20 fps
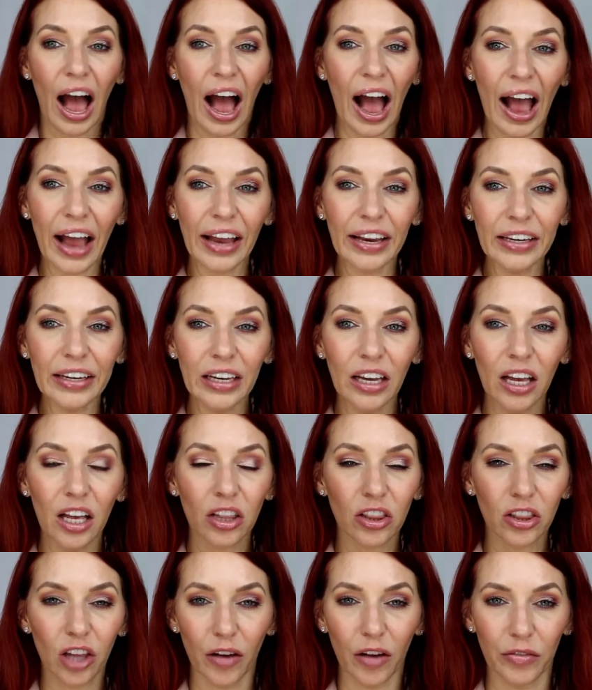I
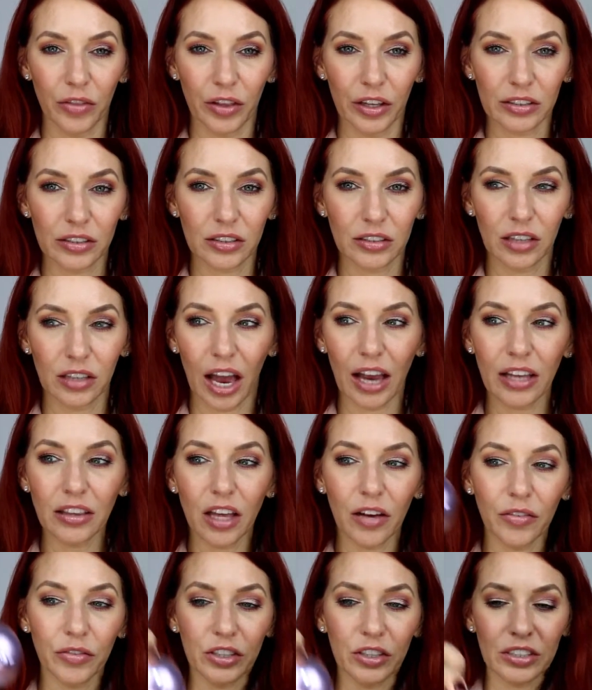love this. I
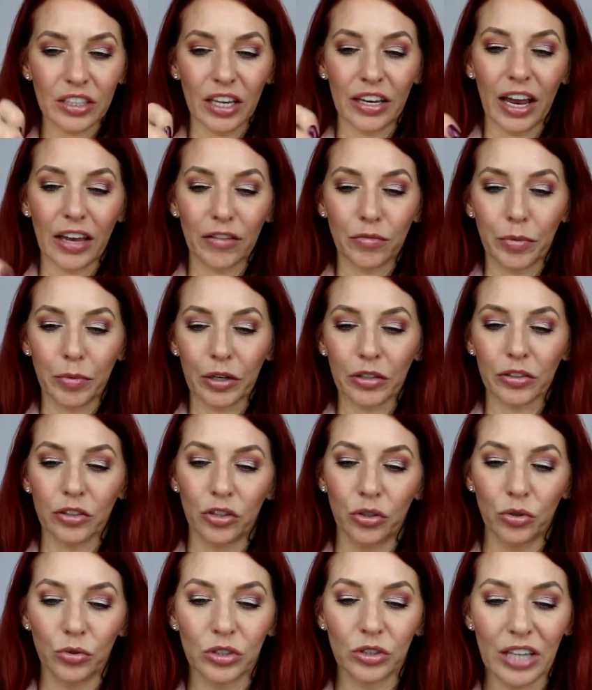love this, and I've barely
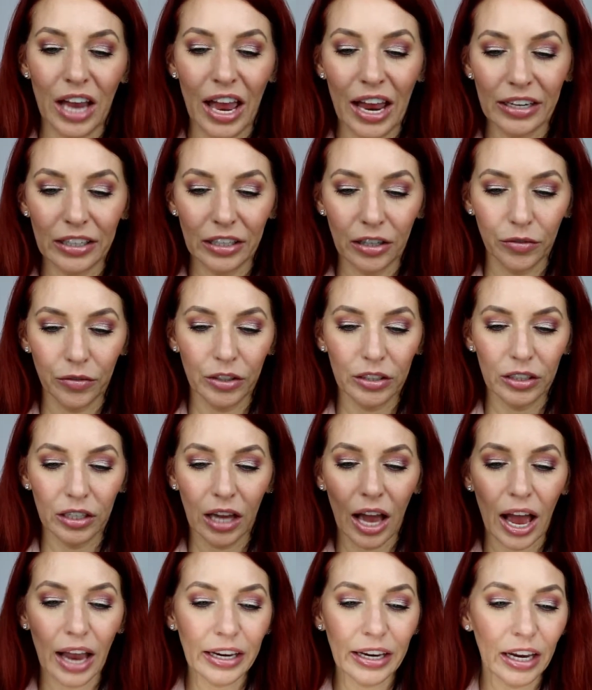used any of
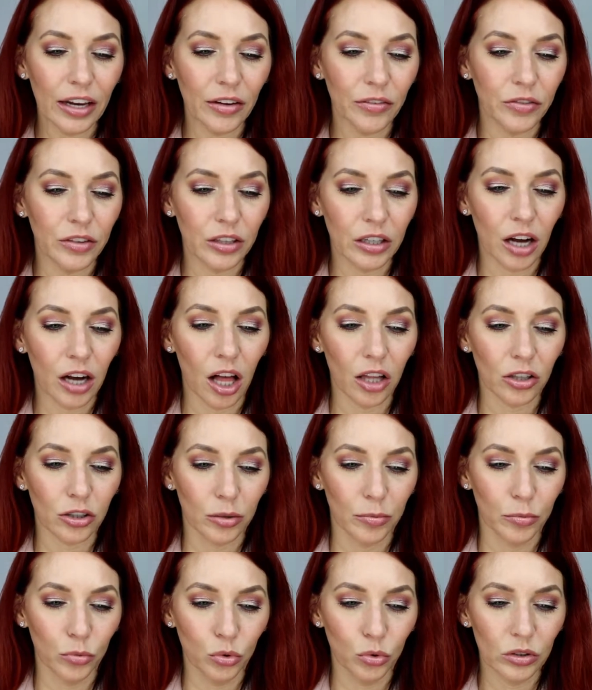it. I have the
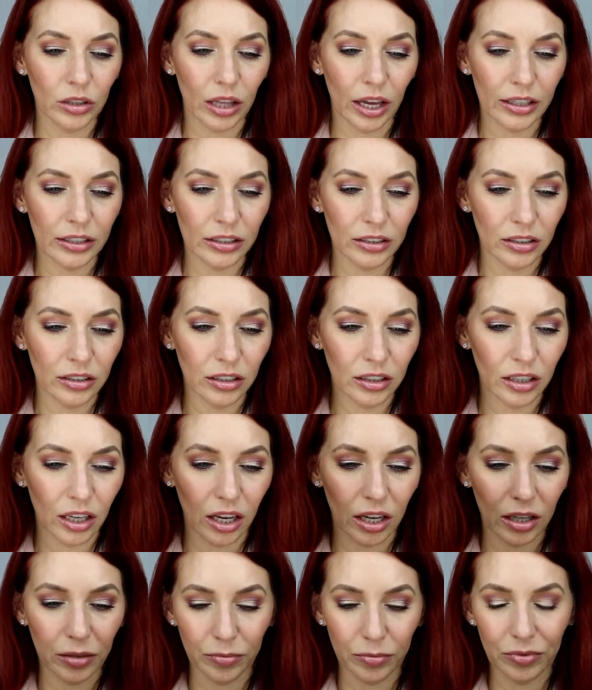color Moonlight.
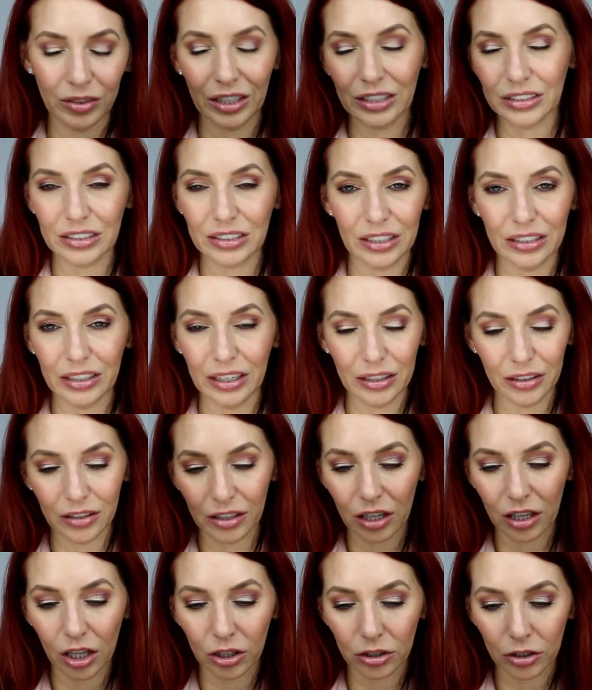That's
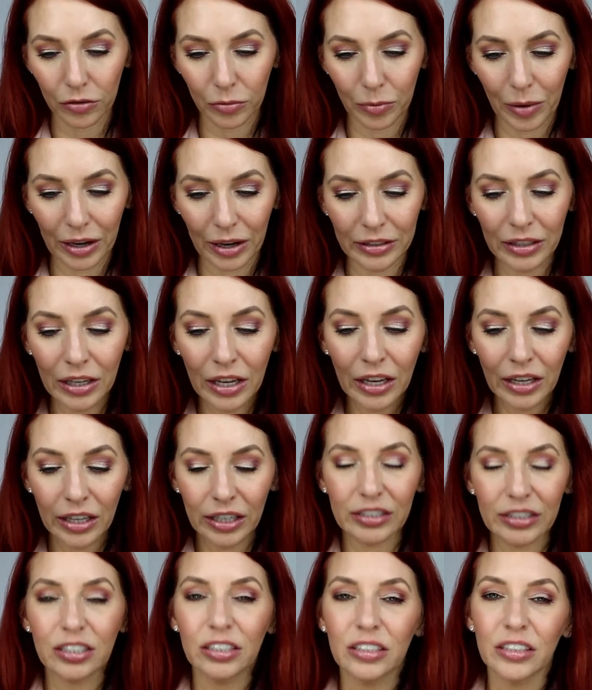the color of mine.
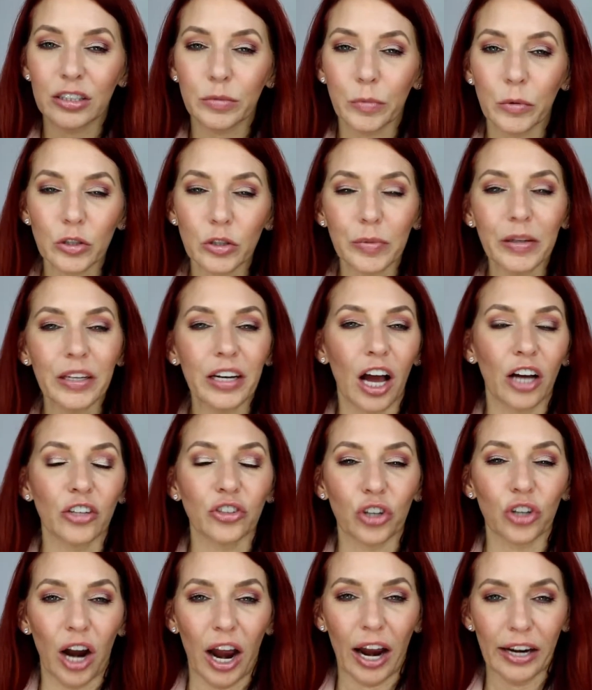It's supposed to be an
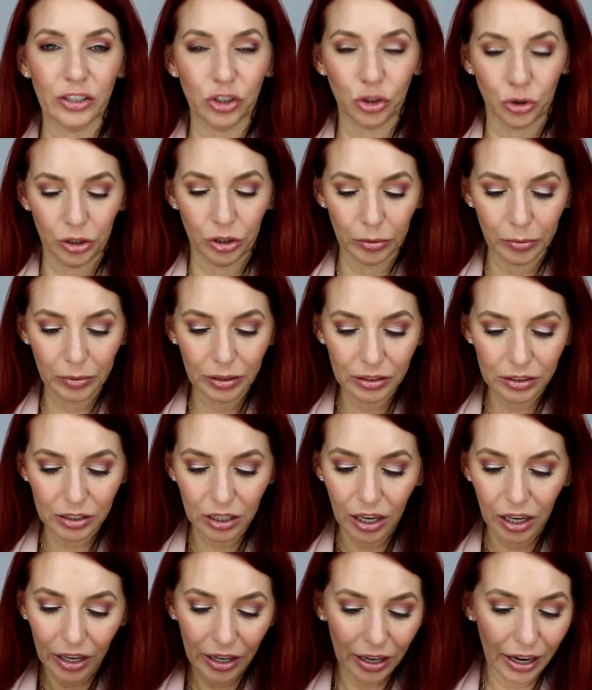under eye
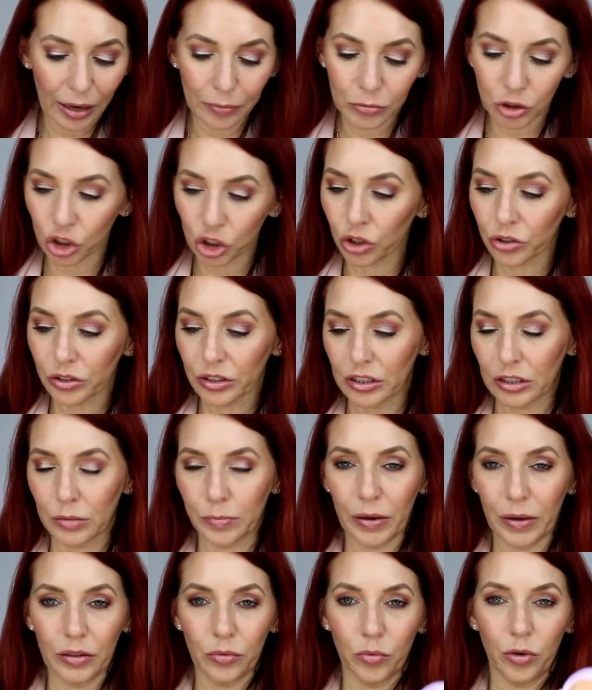treatment, and I'm sure this has
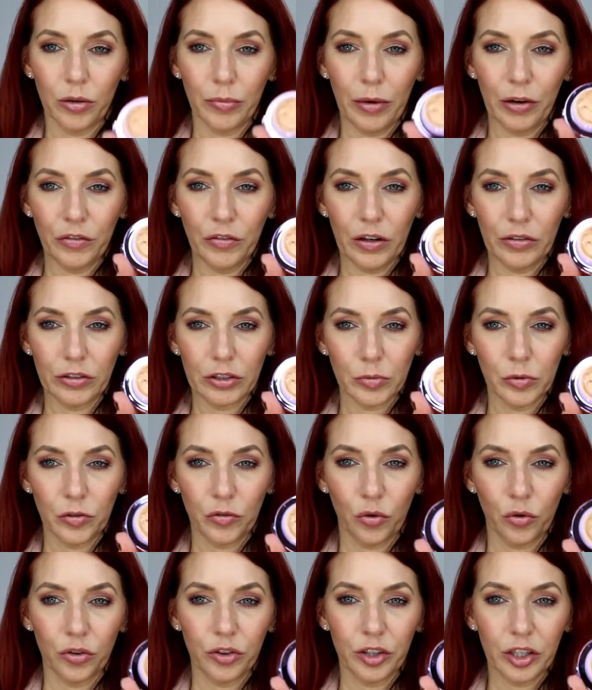been in one of my favorites
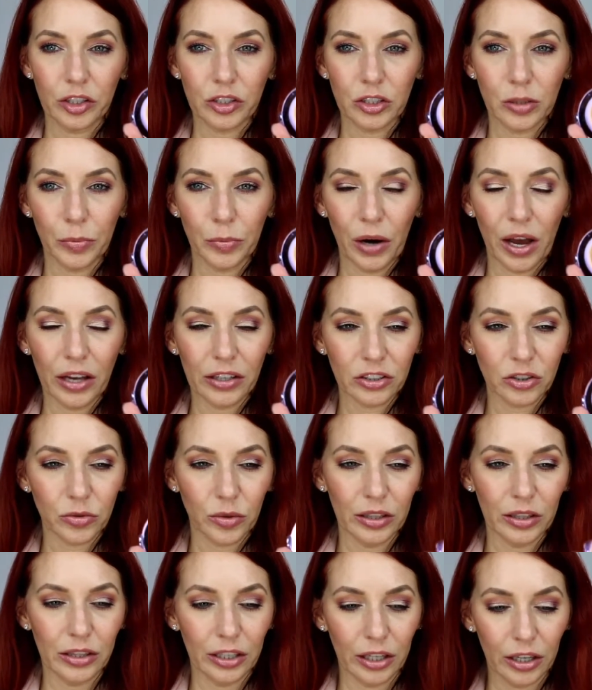before. There's the product
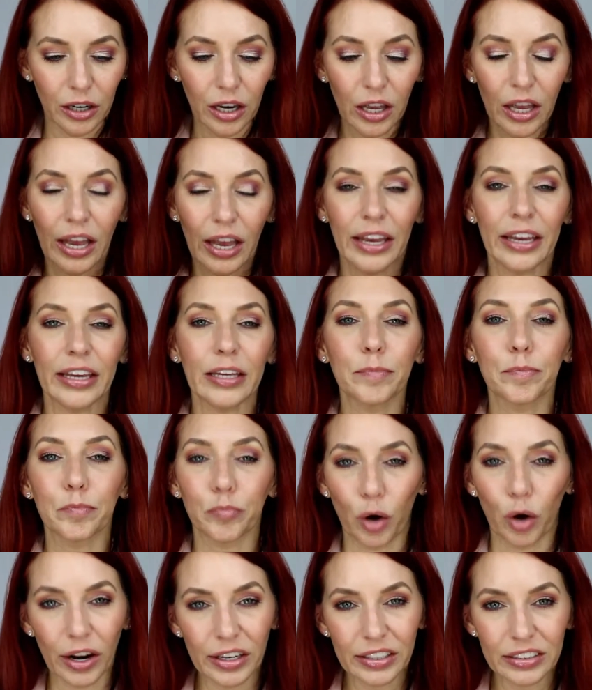right there. It
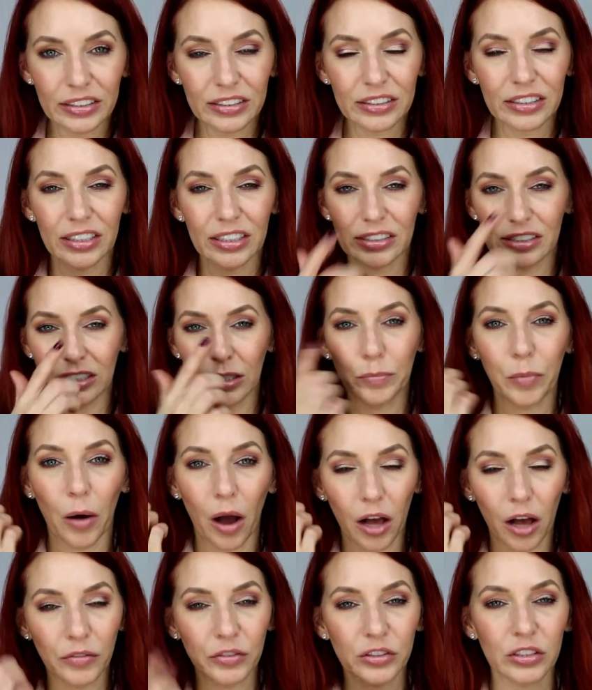brightens, it
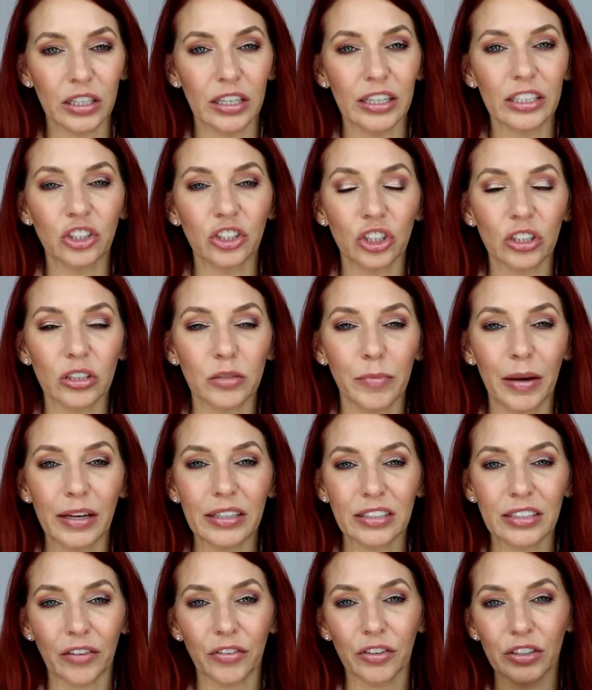depuffs, it just
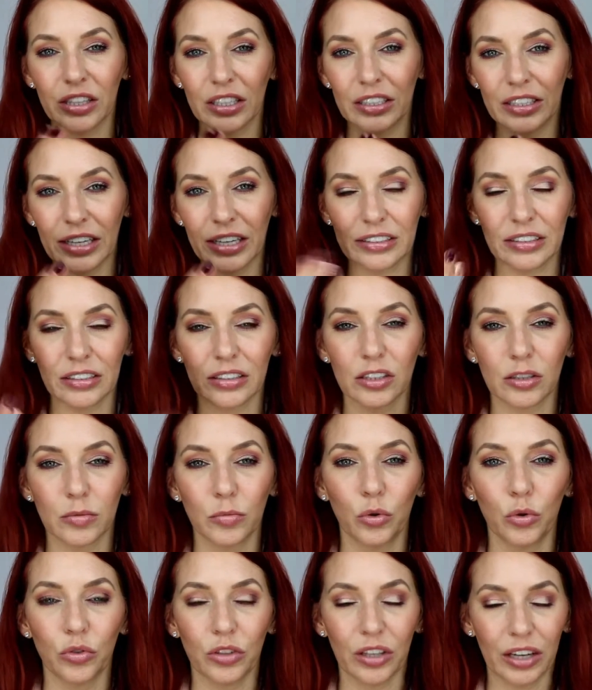makes everything nice and
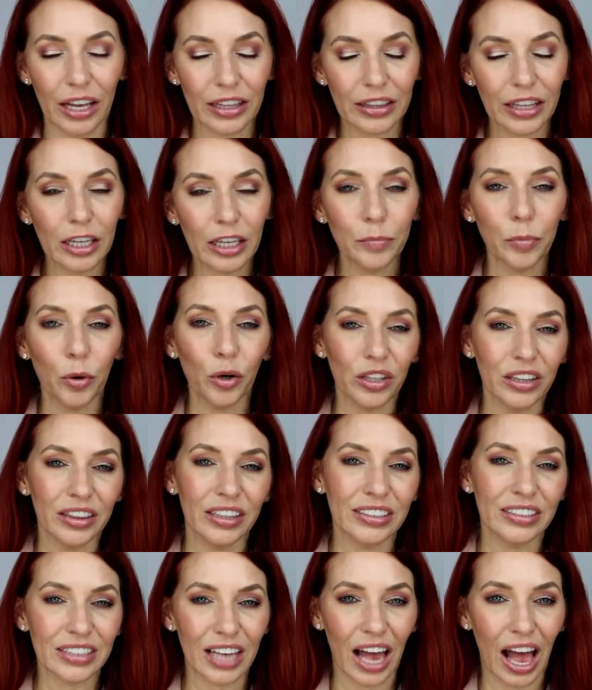smooth, and I like putting
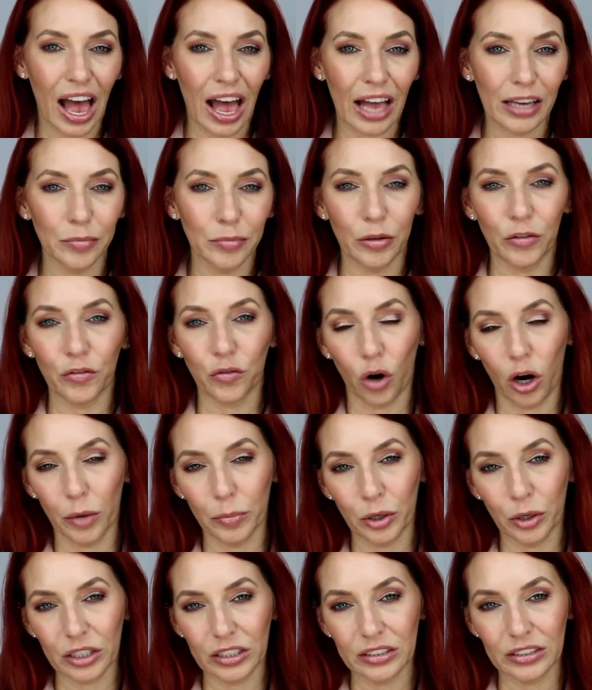this on before I
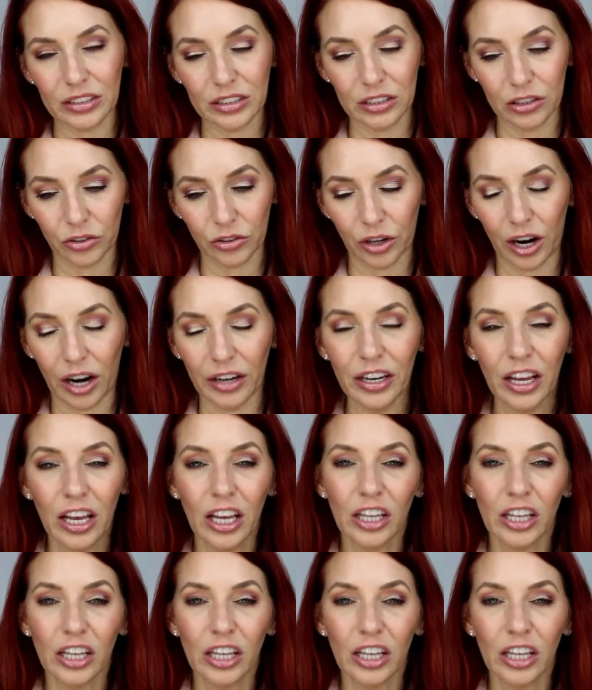put concealer on,